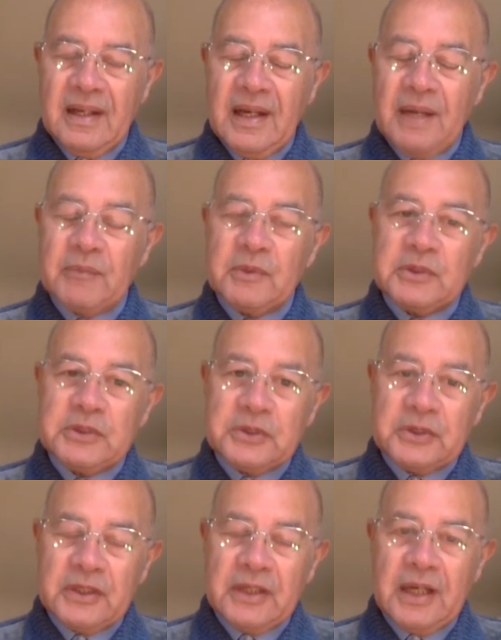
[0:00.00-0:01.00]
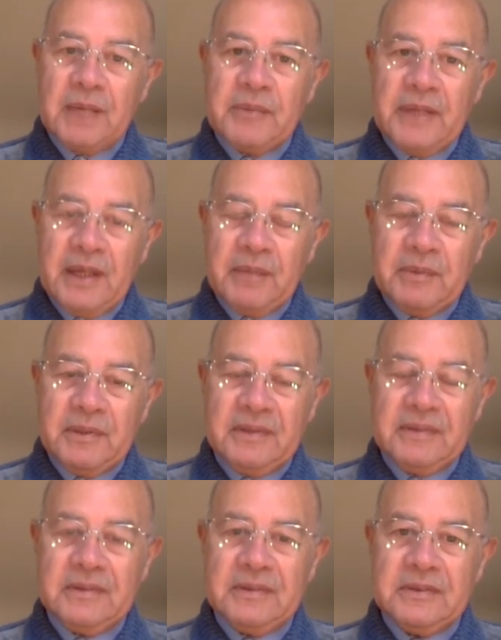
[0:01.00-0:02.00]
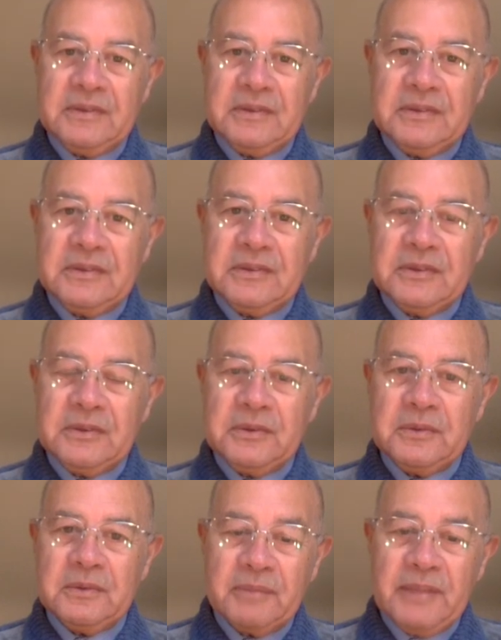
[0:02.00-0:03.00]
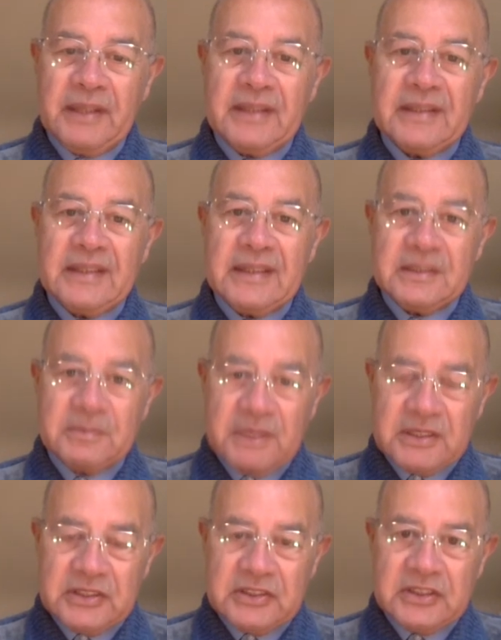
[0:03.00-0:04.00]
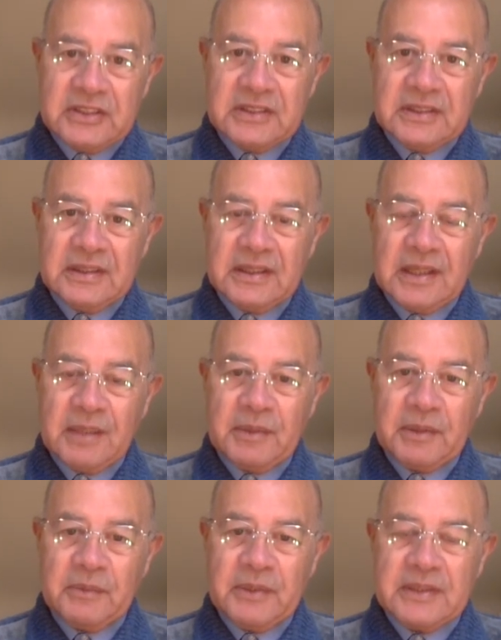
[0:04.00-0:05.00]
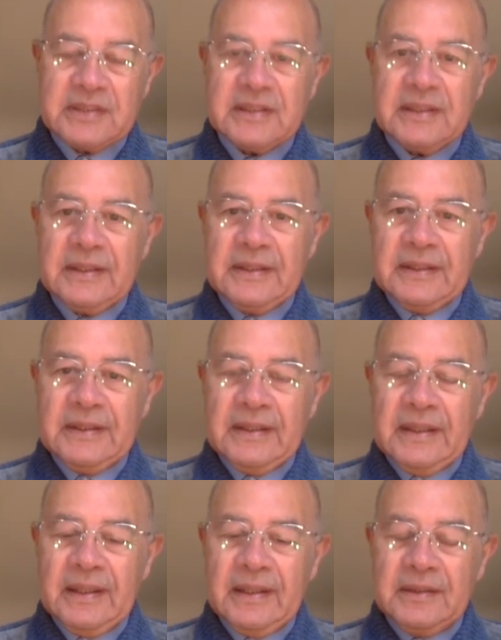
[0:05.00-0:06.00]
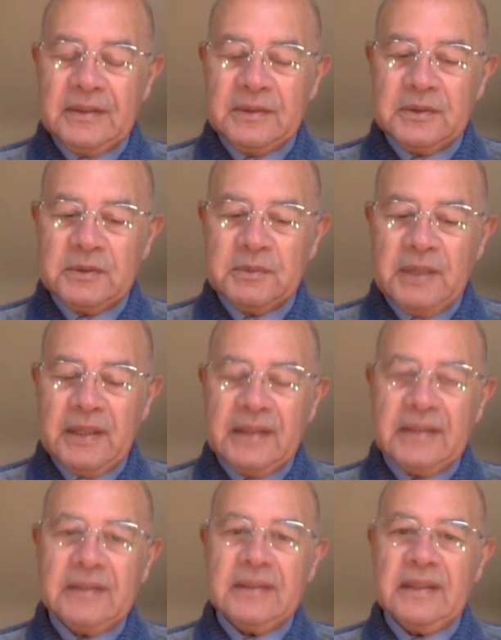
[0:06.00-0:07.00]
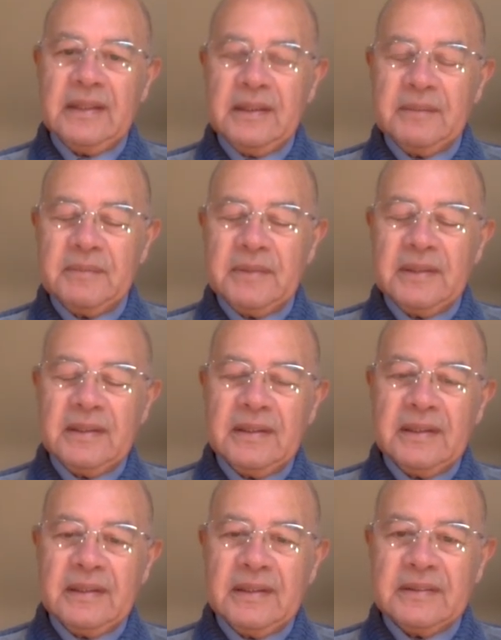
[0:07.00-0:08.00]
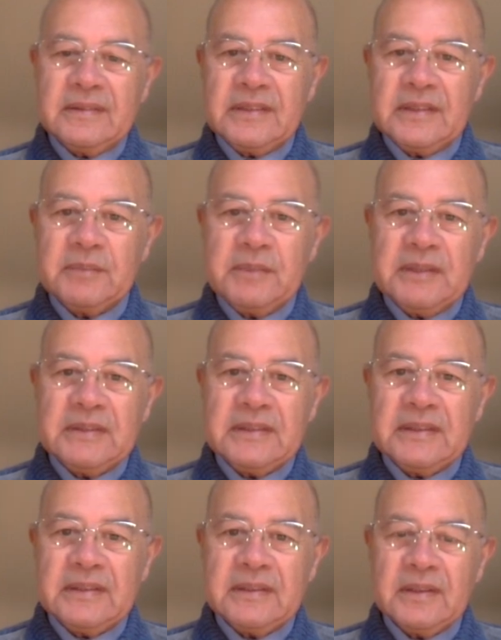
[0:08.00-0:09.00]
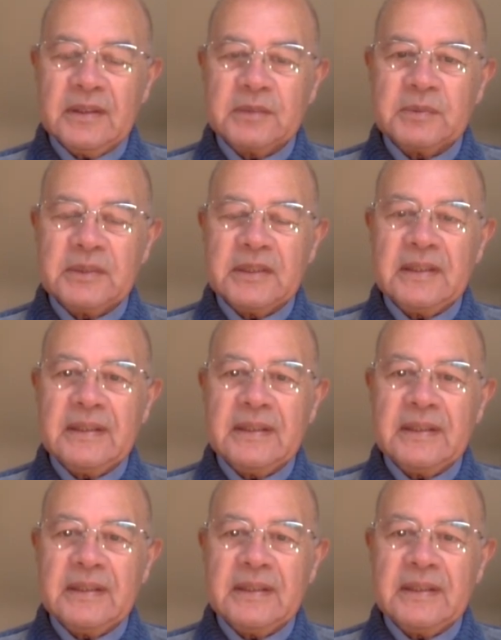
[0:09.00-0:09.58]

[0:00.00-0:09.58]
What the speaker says: I'm not sure I'll be able to make these messages in the coming weeks due to my treatment and hospital.